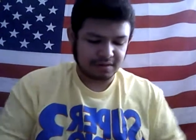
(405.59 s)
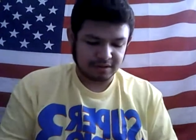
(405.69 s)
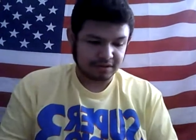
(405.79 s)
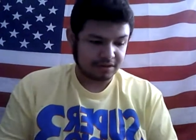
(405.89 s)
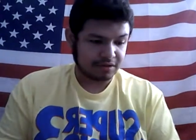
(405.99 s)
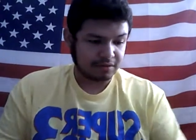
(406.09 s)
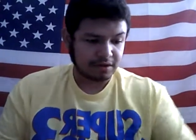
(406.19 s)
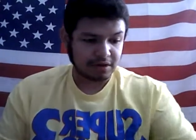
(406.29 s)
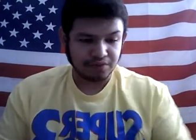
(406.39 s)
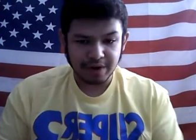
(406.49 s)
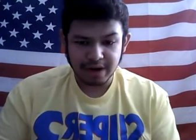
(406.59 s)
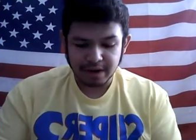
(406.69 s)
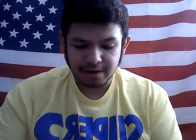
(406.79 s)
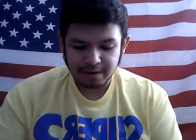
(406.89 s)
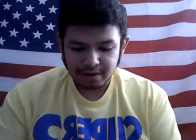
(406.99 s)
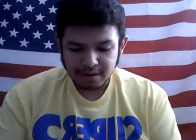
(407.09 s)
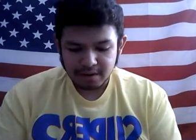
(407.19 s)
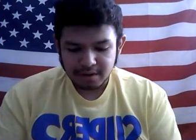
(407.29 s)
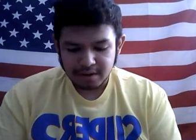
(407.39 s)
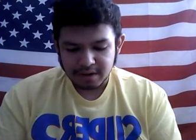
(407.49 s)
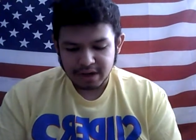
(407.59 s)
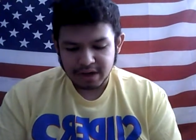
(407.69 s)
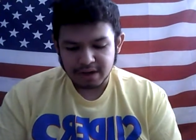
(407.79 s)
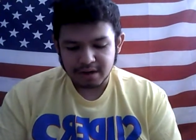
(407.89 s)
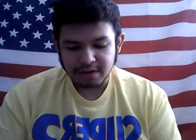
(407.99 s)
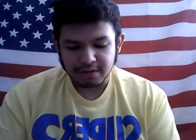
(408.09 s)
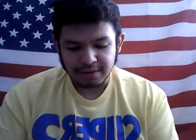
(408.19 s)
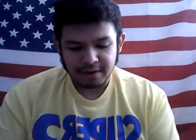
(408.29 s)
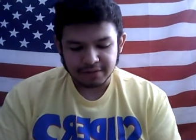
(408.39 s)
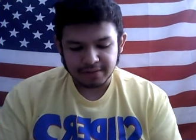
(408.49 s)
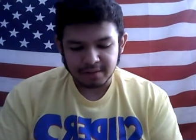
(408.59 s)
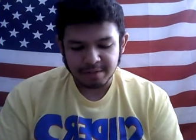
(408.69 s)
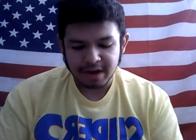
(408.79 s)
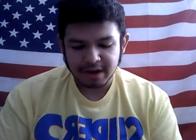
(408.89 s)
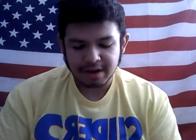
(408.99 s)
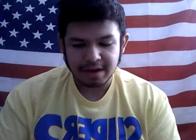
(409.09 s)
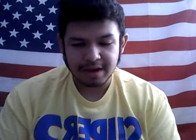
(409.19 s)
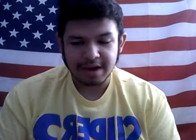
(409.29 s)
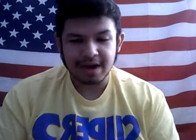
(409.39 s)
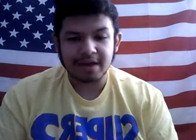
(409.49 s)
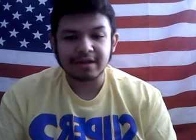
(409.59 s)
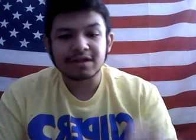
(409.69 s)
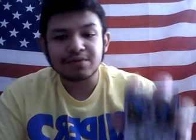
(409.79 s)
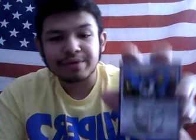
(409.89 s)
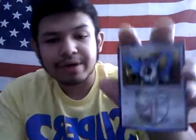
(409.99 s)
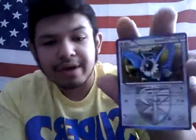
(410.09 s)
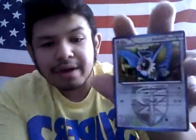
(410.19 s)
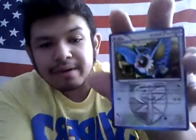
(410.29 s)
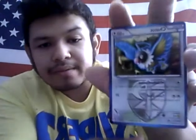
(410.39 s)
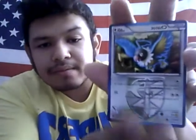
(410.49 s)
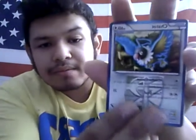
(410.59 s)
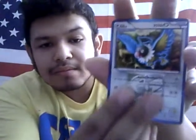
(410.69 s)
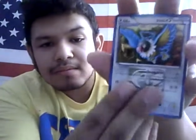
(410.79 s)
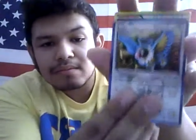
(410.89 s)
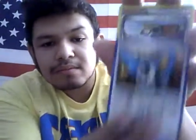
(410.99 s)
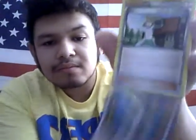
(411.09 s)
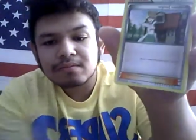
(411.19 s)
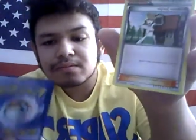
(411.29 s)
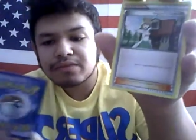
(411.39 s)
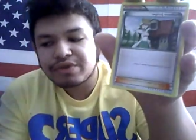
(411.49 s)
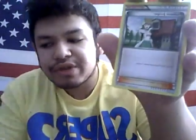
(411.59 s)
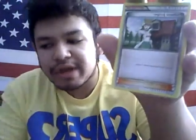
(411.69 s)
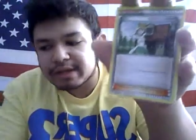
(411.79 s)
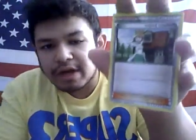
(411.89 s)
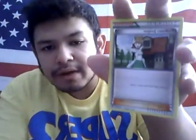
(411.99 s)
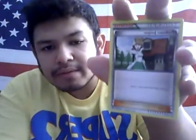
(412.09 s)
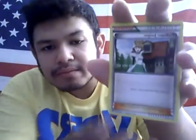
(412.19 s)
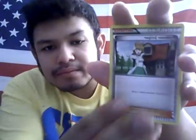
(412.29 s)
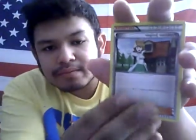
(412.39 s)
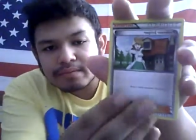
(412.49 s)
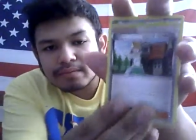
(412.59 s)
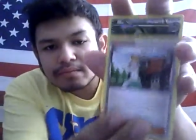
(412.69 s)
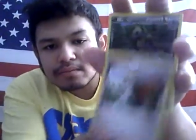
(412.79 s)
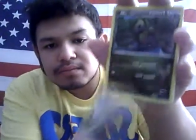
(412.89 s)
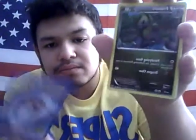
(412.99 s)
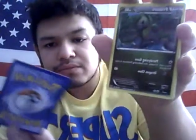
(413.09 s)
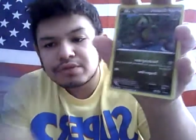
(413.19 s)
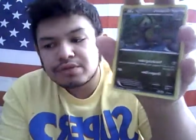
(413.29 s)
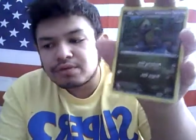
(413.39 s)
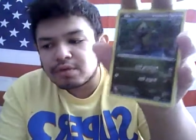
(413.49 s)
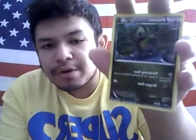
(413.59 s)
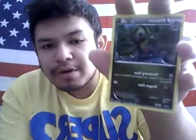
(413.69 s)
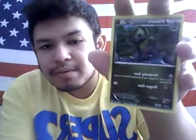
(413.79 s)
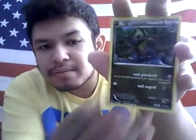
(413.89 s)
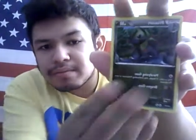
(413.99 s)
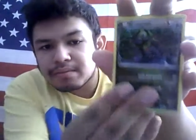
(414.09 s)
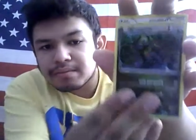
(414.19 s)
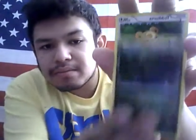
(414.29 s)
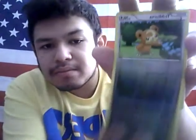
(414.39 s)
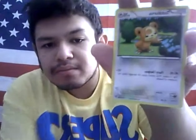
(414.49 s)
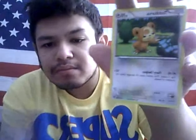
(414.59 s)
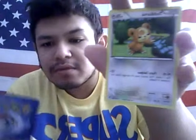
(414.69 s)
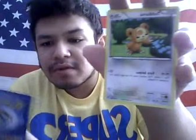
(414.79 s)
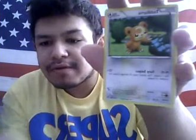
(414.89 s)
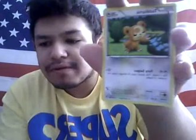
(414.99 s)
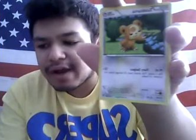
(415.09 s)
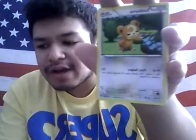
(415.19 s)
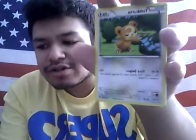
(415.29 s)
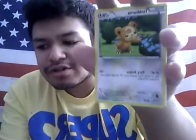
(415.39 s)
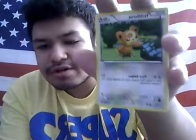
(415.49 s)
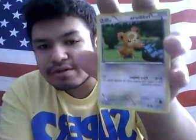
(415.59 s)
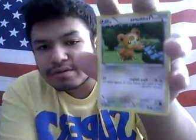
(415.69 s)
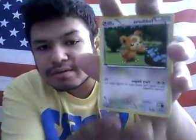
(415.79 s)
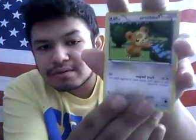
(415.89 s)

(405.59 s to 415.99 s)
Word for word: Let's see, code card away, and three cards from the back, and let's see what I got. Chatot, Juniper, Fracture,